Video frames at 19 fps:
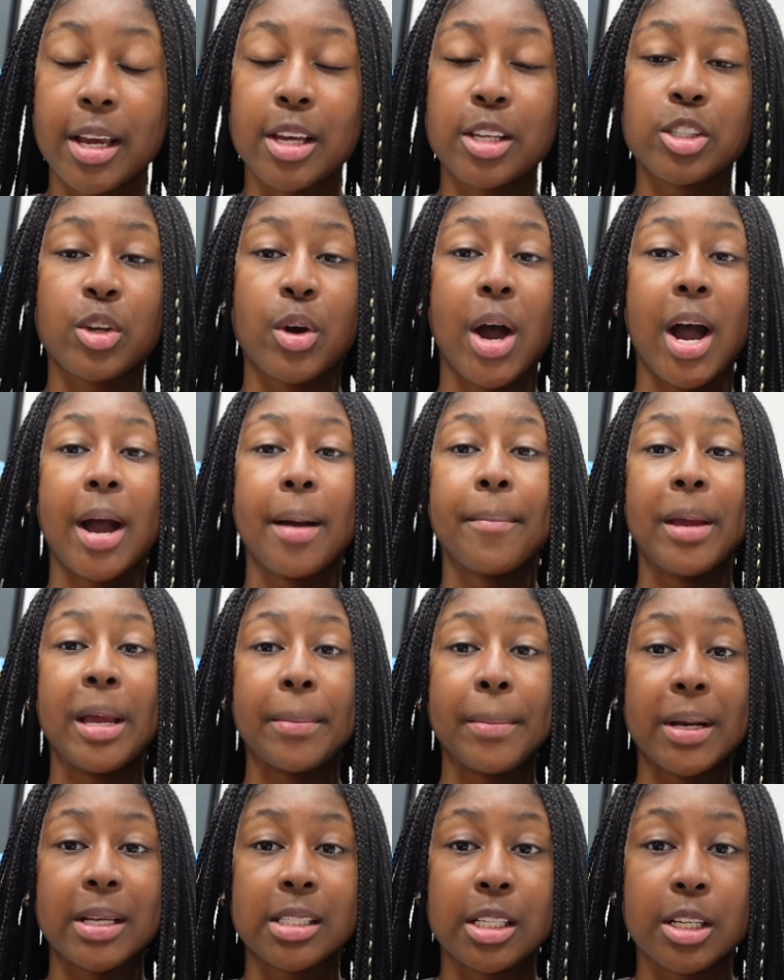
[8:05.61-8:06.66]
So I made
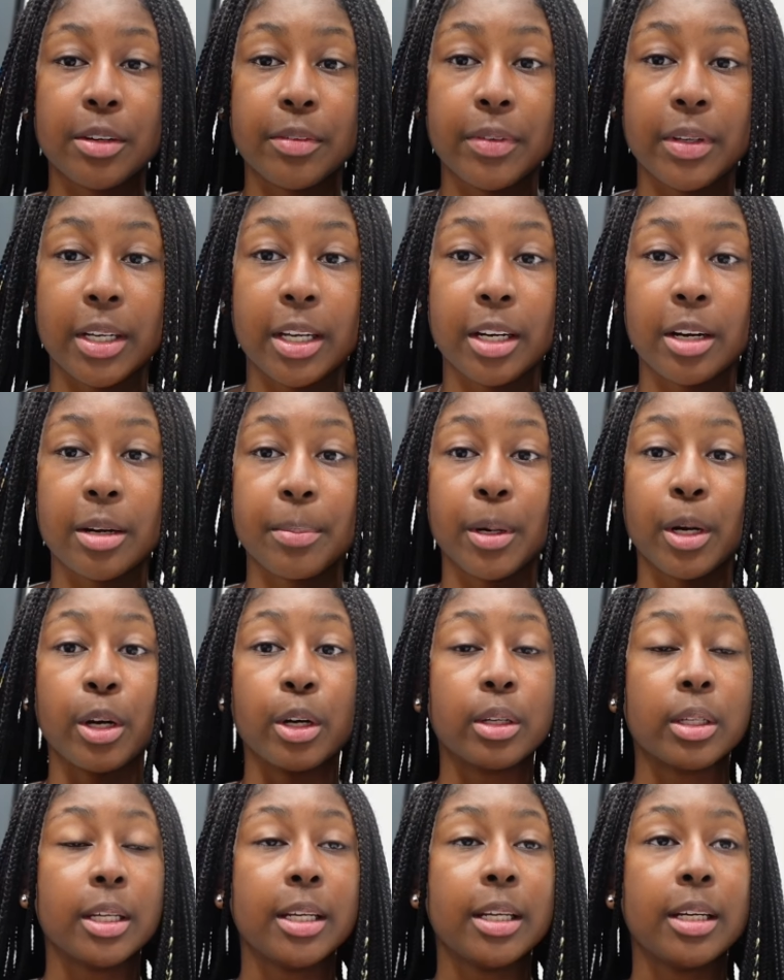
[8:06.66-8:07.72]
myself get up
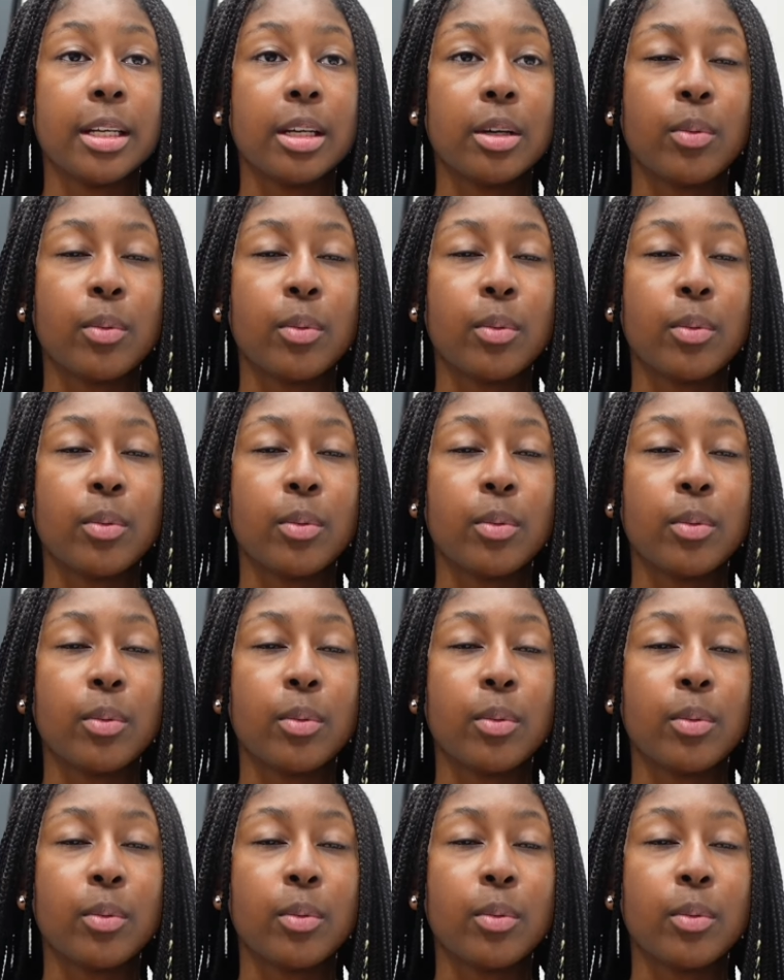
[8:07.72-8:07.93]
early.